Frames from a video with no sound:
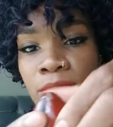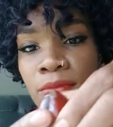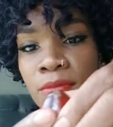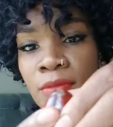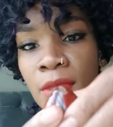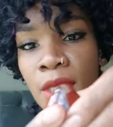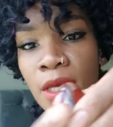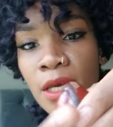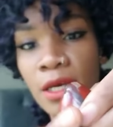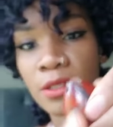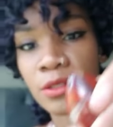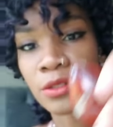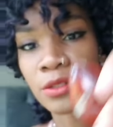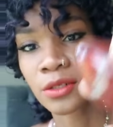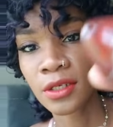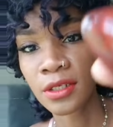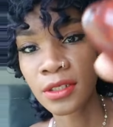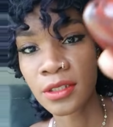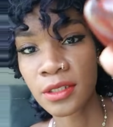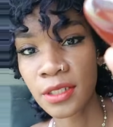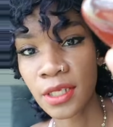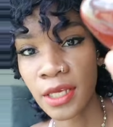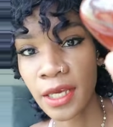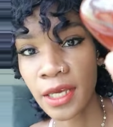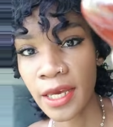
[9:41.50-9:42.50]
As you can
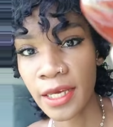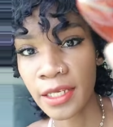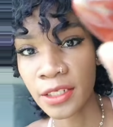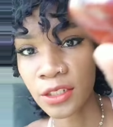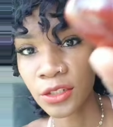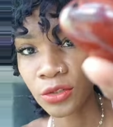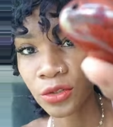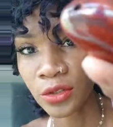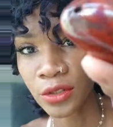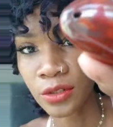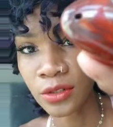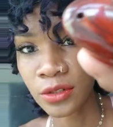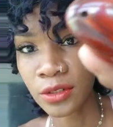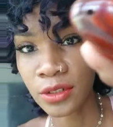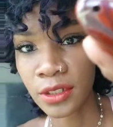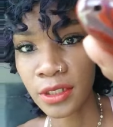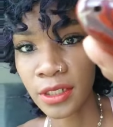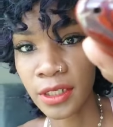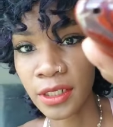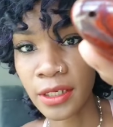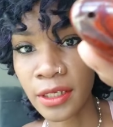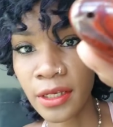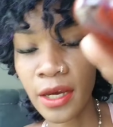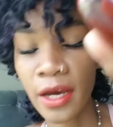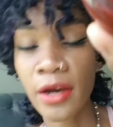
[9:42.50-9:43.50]
see, it has drills in
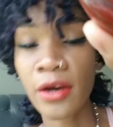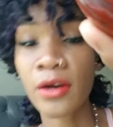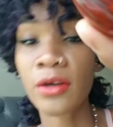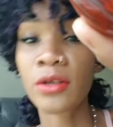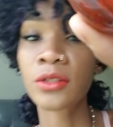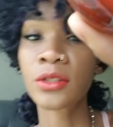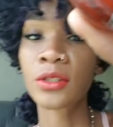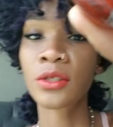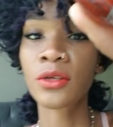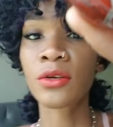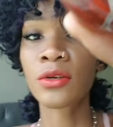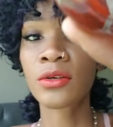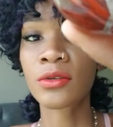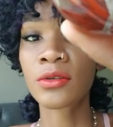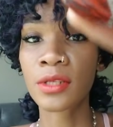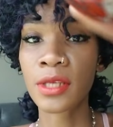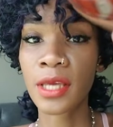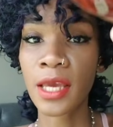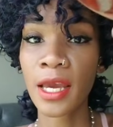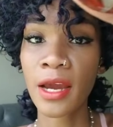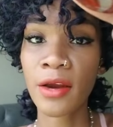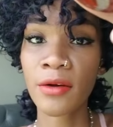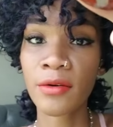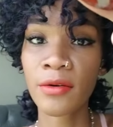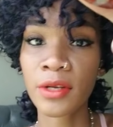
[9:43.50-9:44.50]
it. I also used to
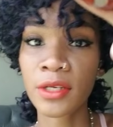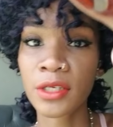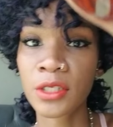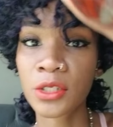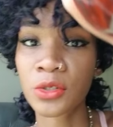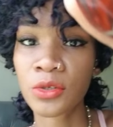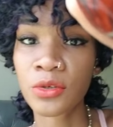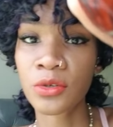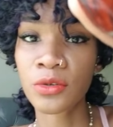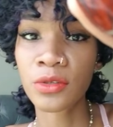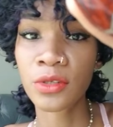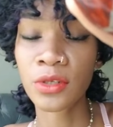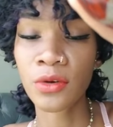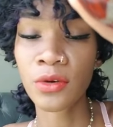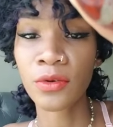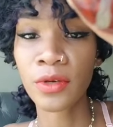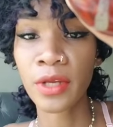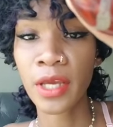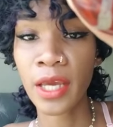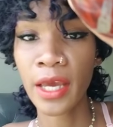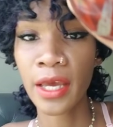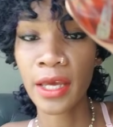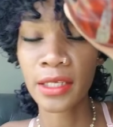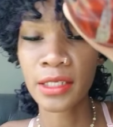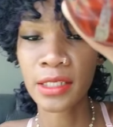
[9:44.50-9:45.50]
carry drilled yoni
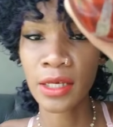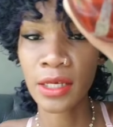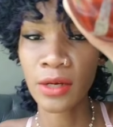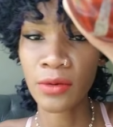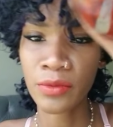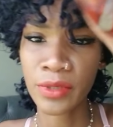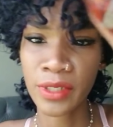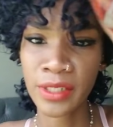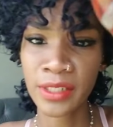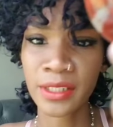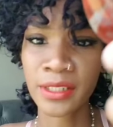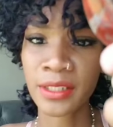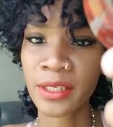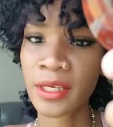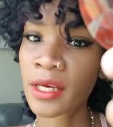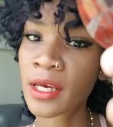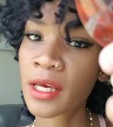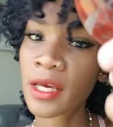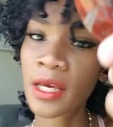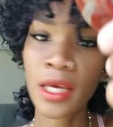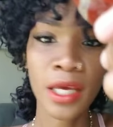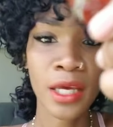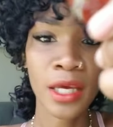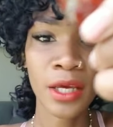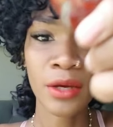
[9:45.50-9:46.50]
eggs at once,
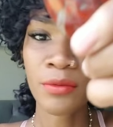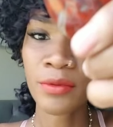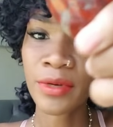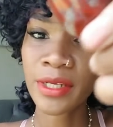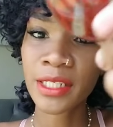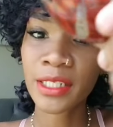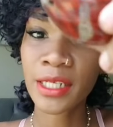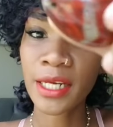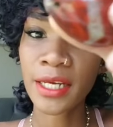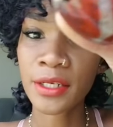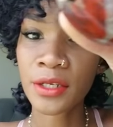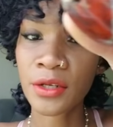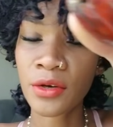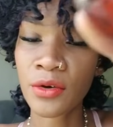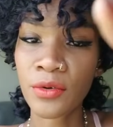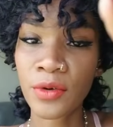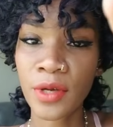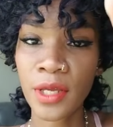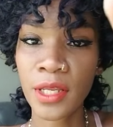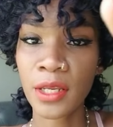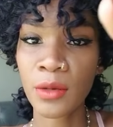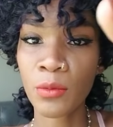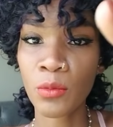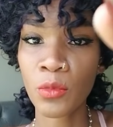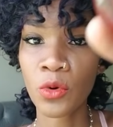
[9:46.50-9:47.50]
in which I don't
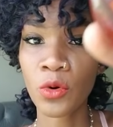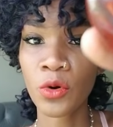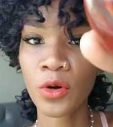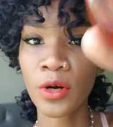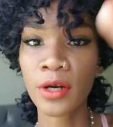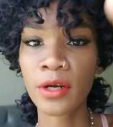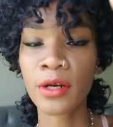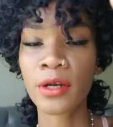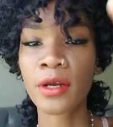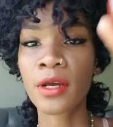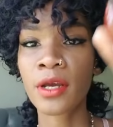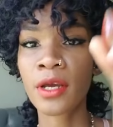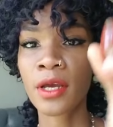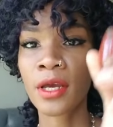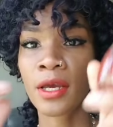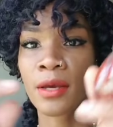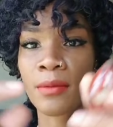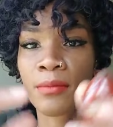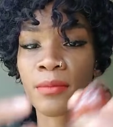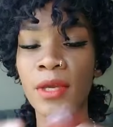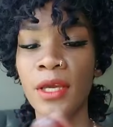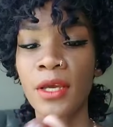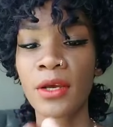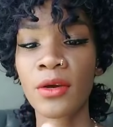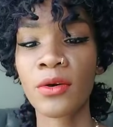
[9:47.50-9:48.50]
anymore,
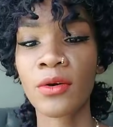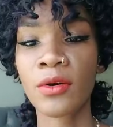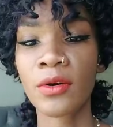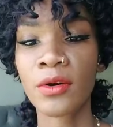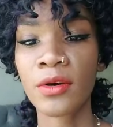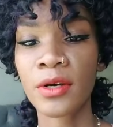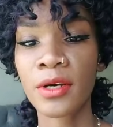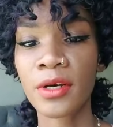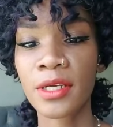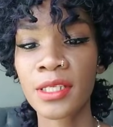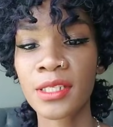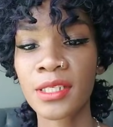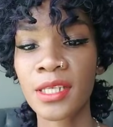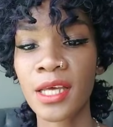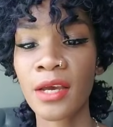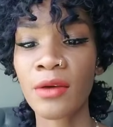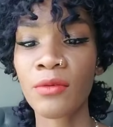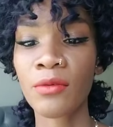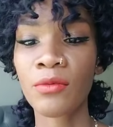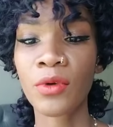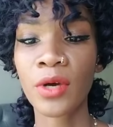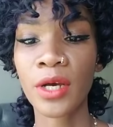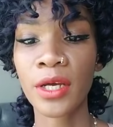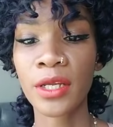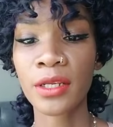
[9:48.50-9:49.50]
because I
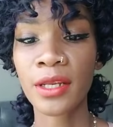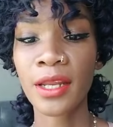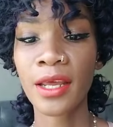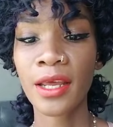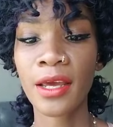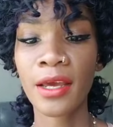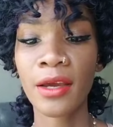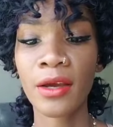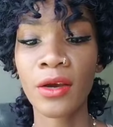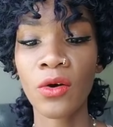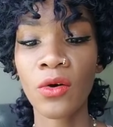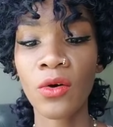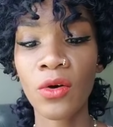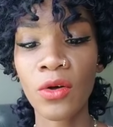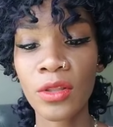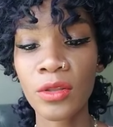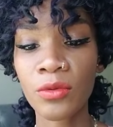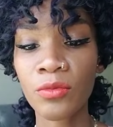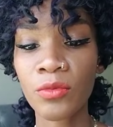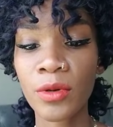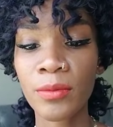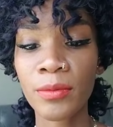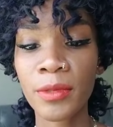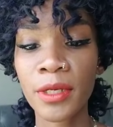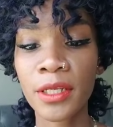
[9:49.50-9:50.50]
want all the
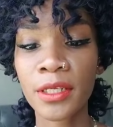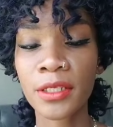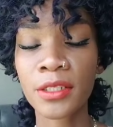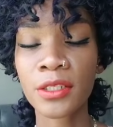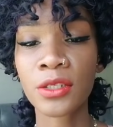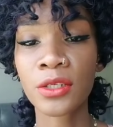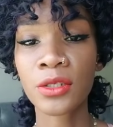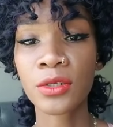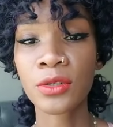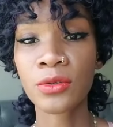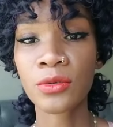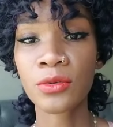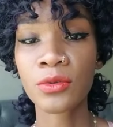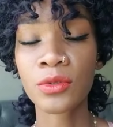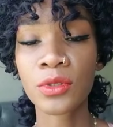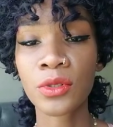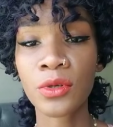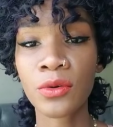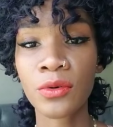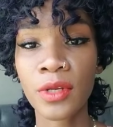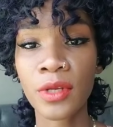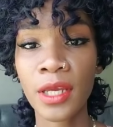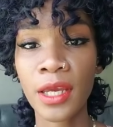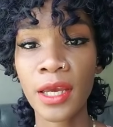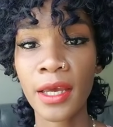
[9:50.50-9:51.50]
women to use
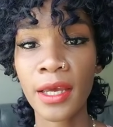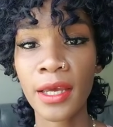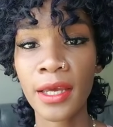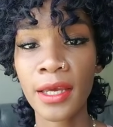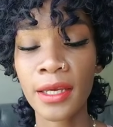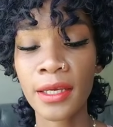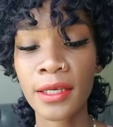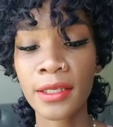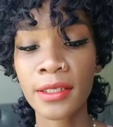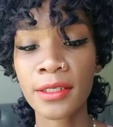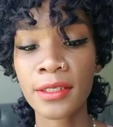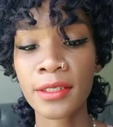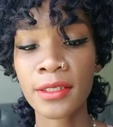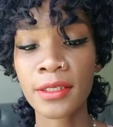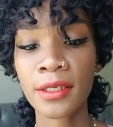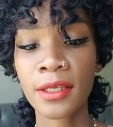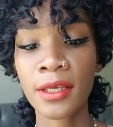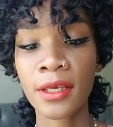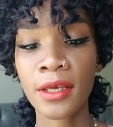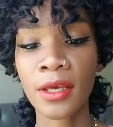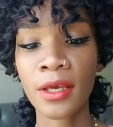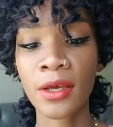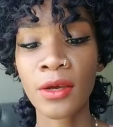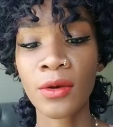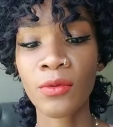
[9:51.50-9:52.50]
yoni eggs
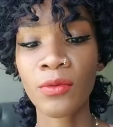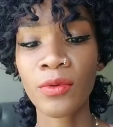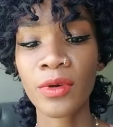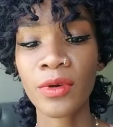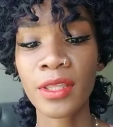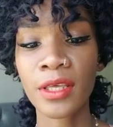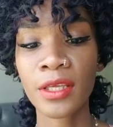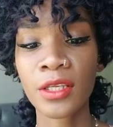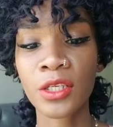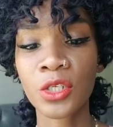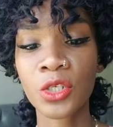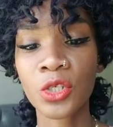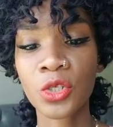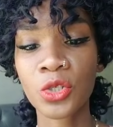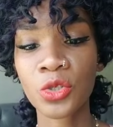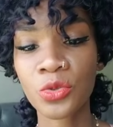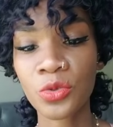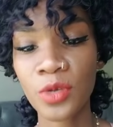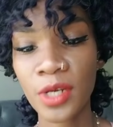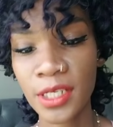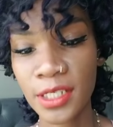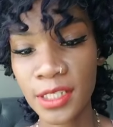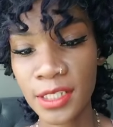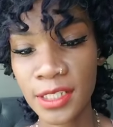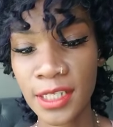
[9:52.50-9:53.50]
with a
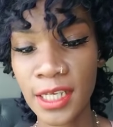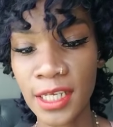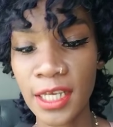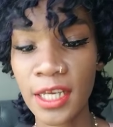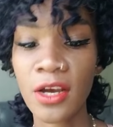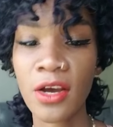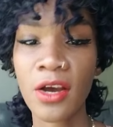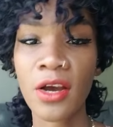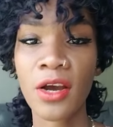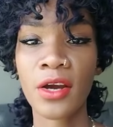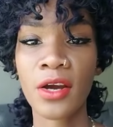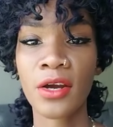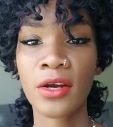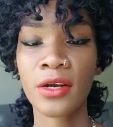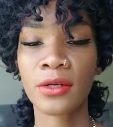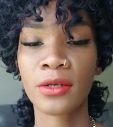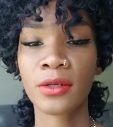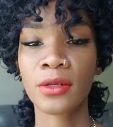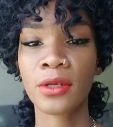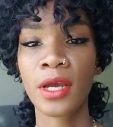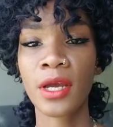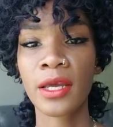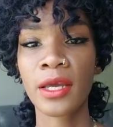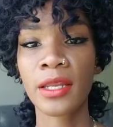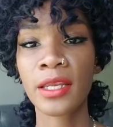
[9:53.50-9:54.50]
trusting heart.
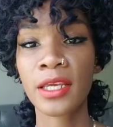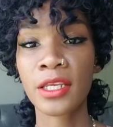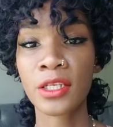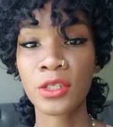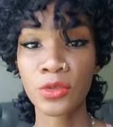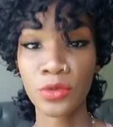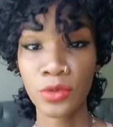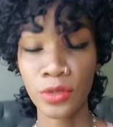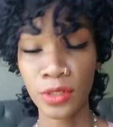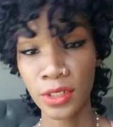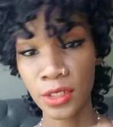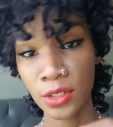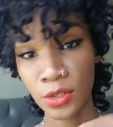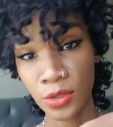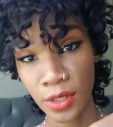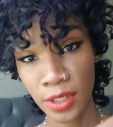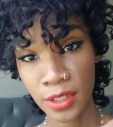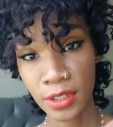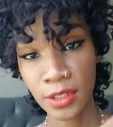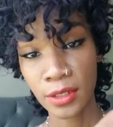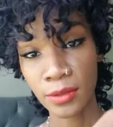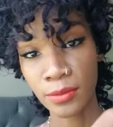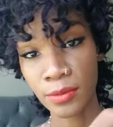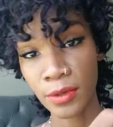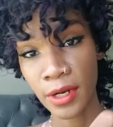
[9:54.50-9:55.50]
I need you to
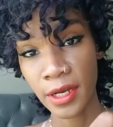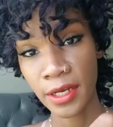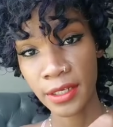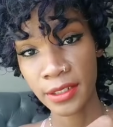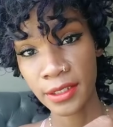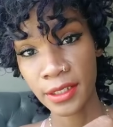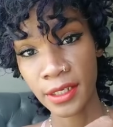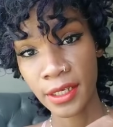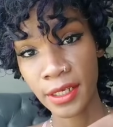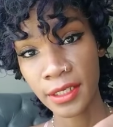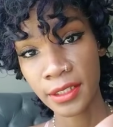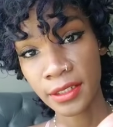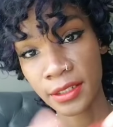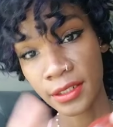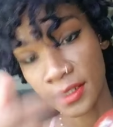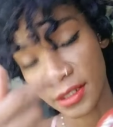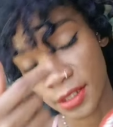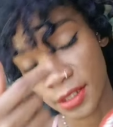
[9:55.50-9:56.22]
trust the process.